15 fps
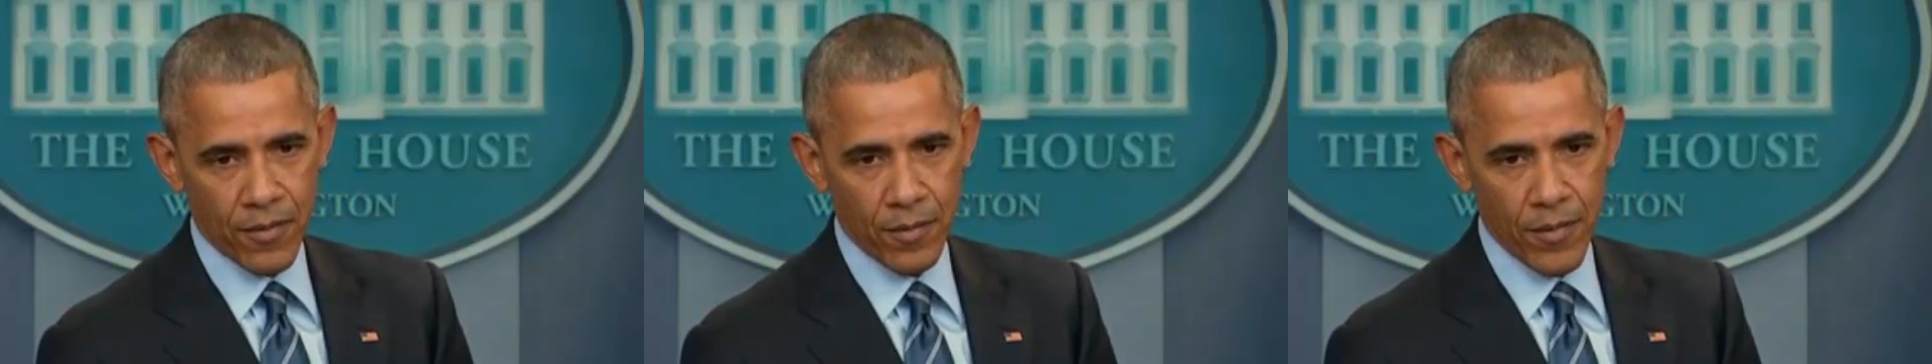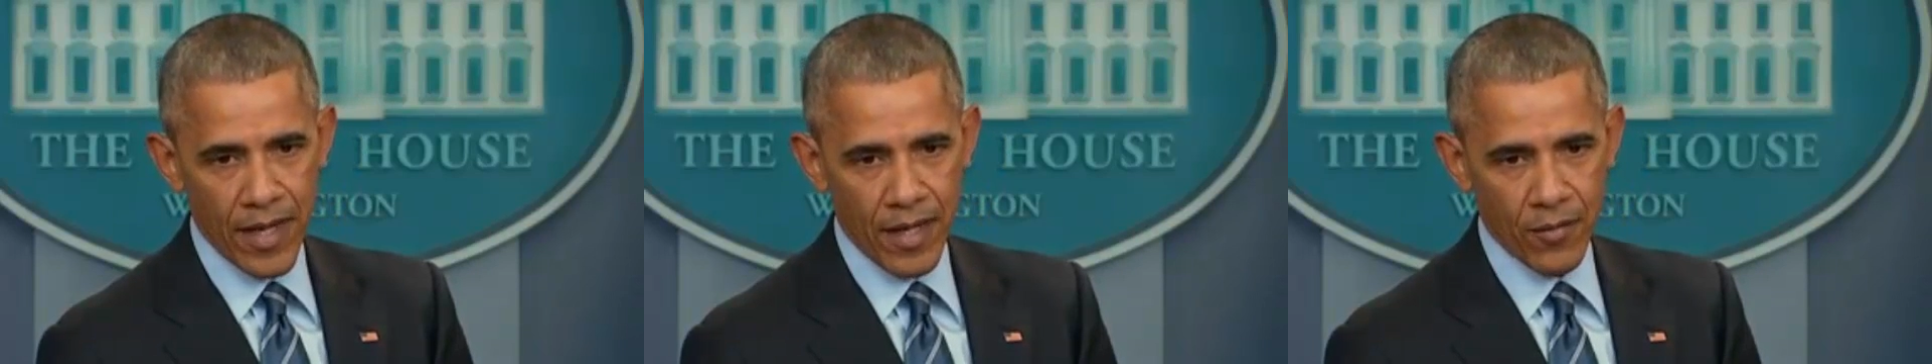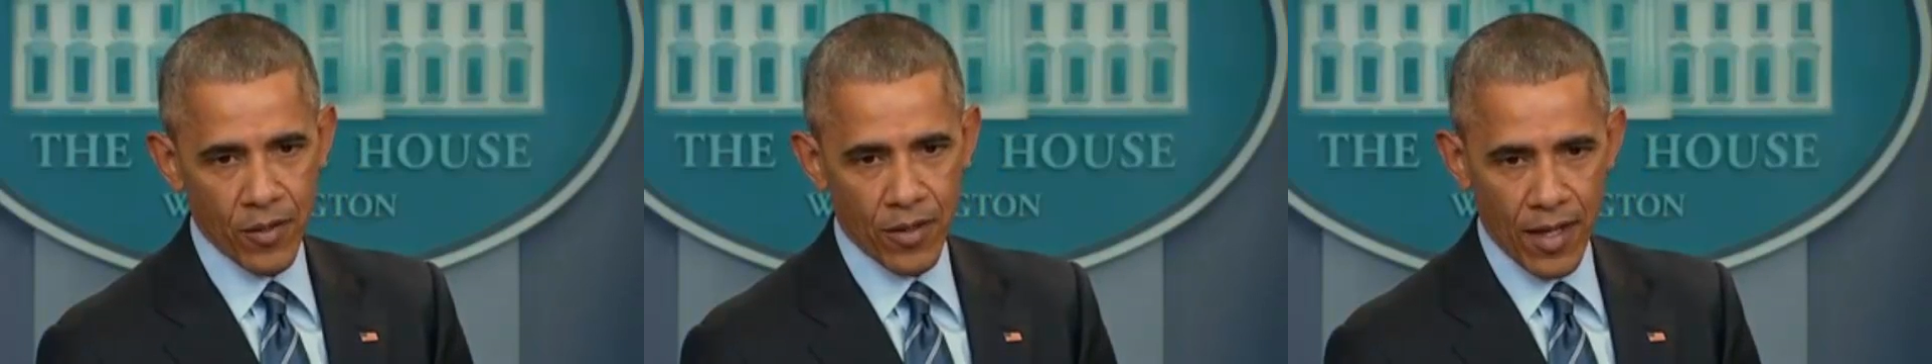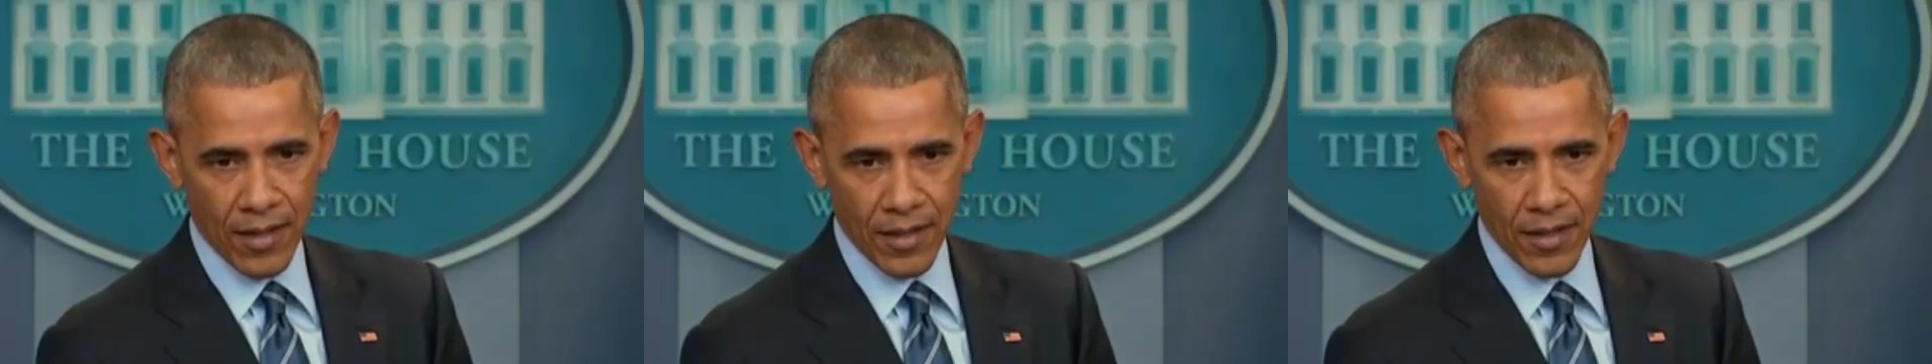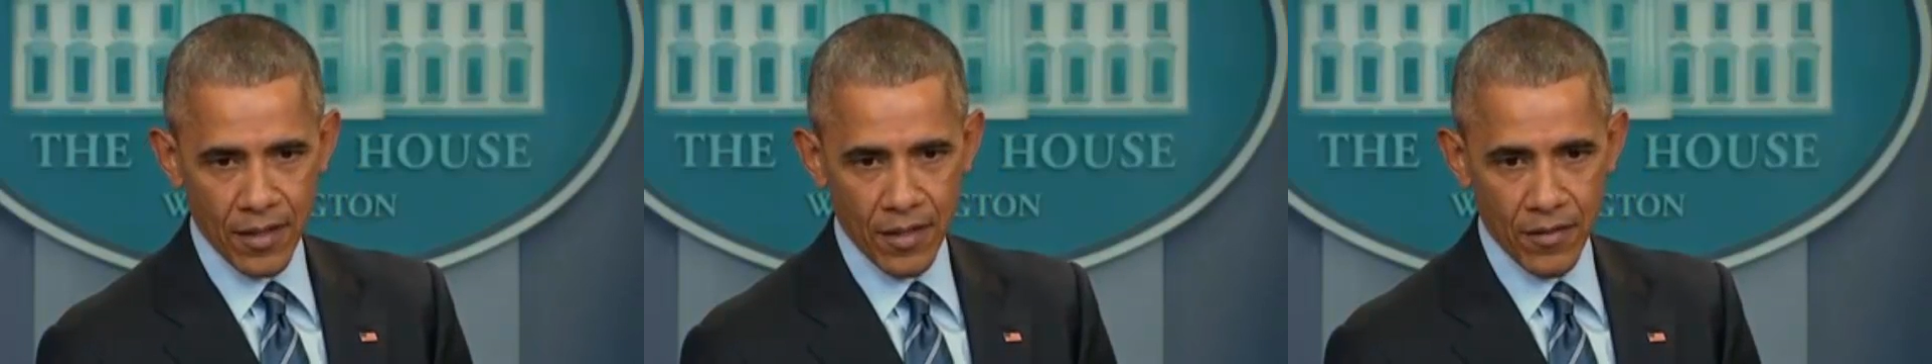for behavior
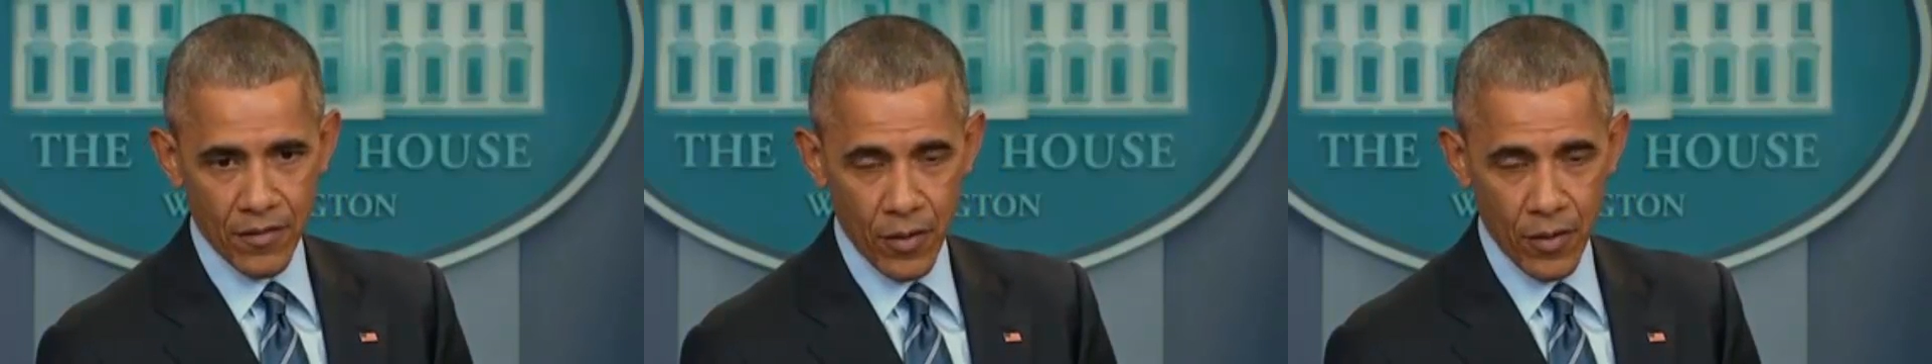like this in the